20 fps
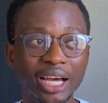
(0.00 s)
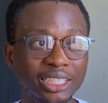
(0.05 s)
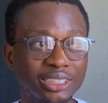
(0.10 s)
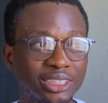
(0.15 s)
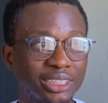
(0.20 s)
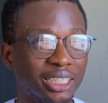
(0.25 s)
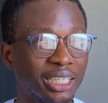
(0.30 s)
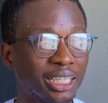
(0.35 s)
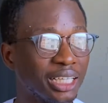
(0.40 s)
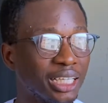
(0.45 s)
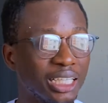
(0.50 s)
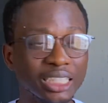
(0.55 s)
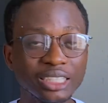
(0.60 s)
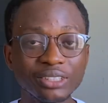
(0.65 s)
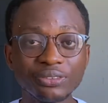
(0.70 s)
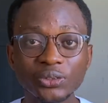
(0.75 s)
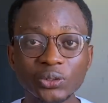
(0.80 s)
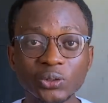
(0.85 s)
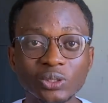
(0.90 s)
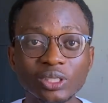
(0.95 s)
and it
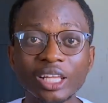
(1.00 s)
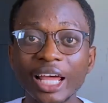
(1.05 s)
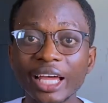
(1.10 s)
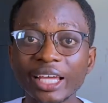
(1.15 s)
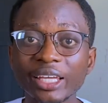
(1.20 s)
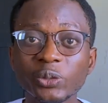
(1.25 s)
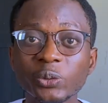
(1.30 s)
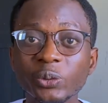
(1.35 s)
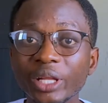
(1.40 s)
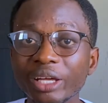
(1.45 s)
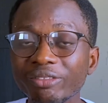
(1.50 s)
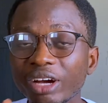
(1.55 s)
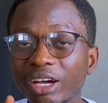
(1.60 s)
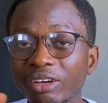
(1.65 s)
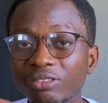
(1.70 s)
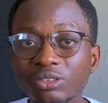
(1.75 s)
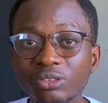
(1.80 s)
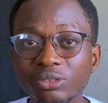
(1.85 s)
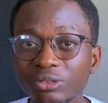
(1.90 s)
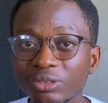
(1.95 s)
feels like you never
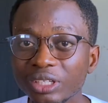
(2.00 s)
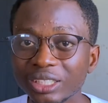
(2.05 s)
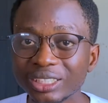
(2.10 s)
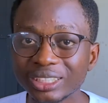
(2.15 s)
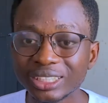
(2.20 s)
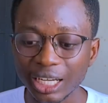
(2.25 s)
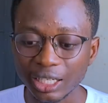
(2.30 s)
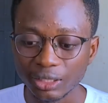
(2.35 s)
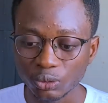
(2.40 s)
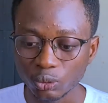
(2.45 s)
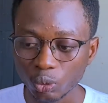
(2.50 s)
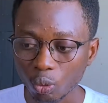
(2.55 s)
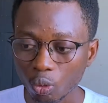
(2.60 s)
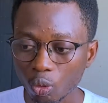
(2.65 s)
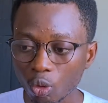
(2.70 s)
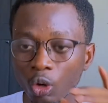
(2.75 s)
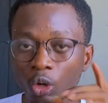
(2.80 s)
even read it at all.